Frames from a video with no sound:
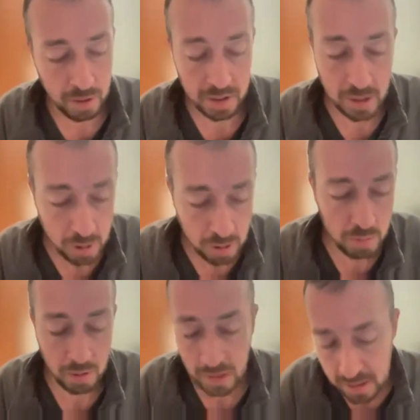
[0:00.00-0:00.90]
was injured
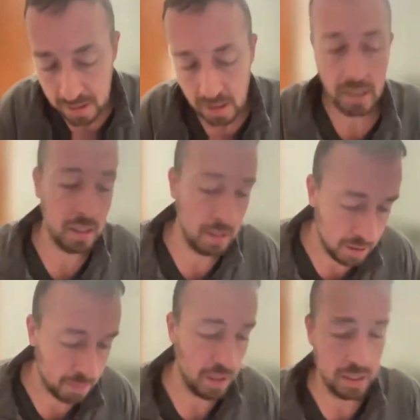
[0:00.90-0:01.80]
while wrestling in
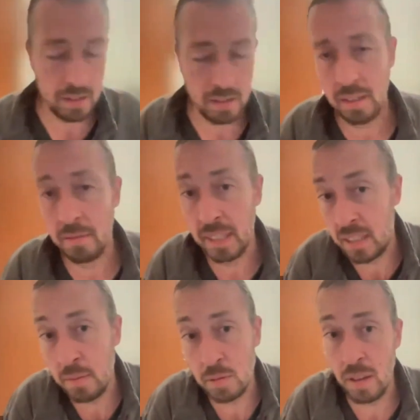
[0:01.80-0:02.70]
this place, and it
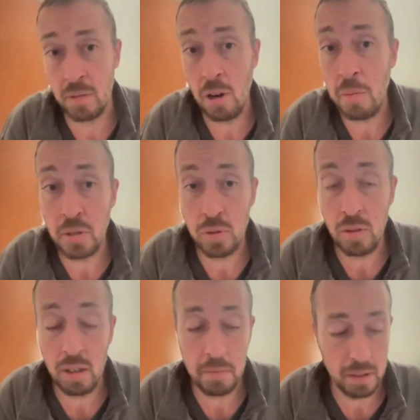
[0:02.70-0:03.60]
seems rather
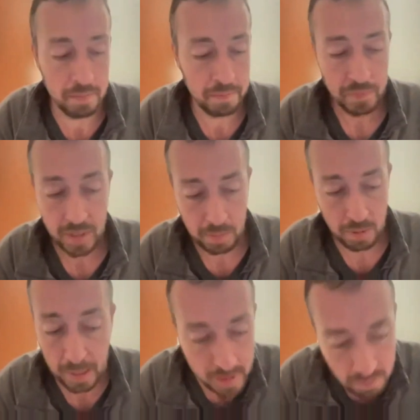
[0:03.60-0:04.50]
arbitrary, but
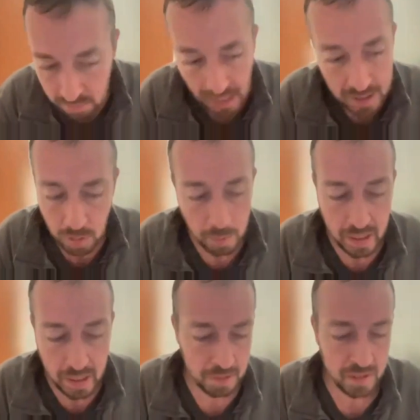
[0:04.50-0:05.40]
perhaps that's where we
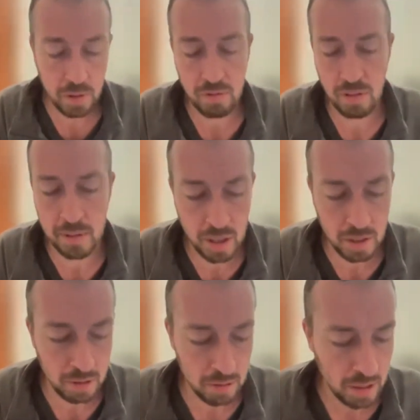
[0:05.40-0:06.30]
get mitzvot from in
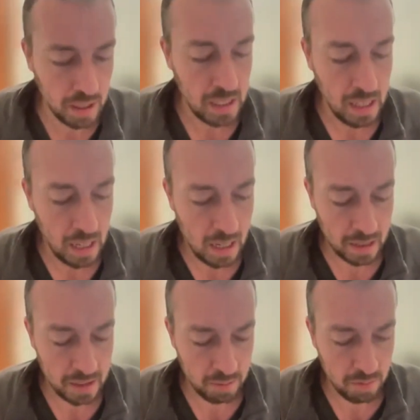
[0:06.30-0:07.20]
general,
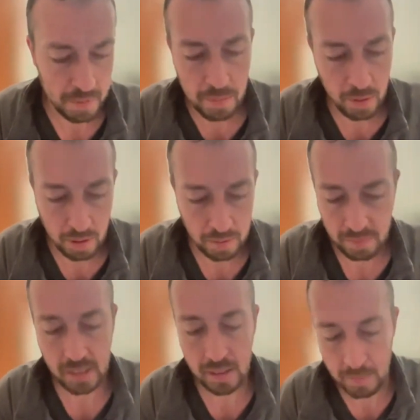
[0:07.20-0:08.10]
to remember
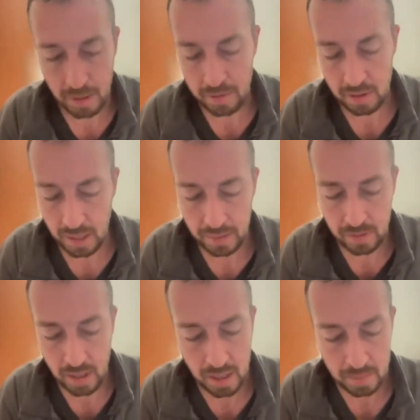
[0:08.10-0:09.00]
things about the life
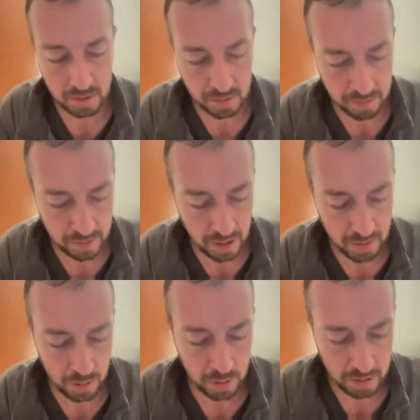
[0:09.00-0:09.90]
and times of the
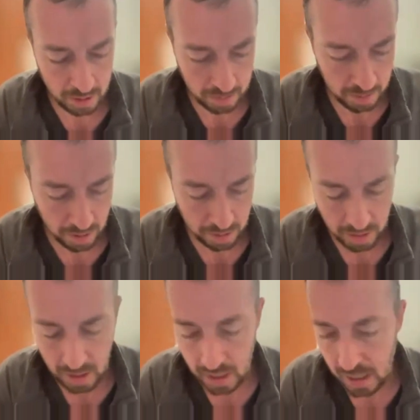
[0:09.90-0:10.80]
avot and imahot.
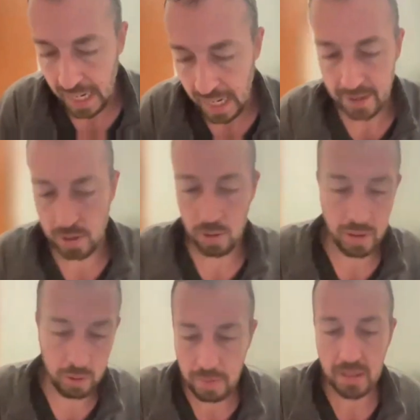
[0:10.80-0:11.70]
And so
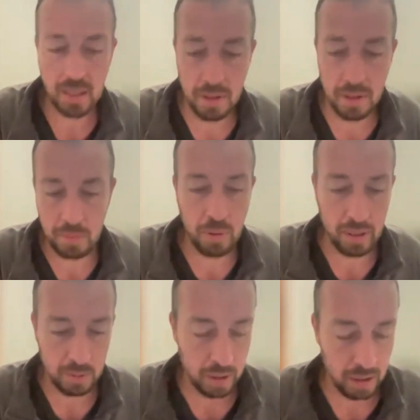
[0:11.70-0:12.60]
there could be some other
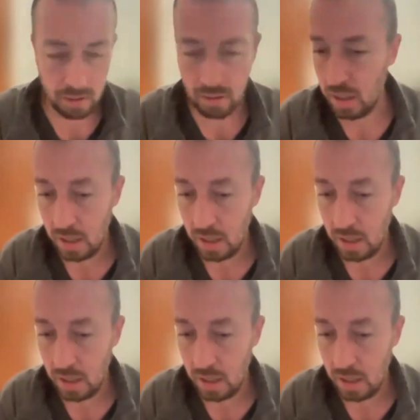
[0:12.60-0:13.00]
point where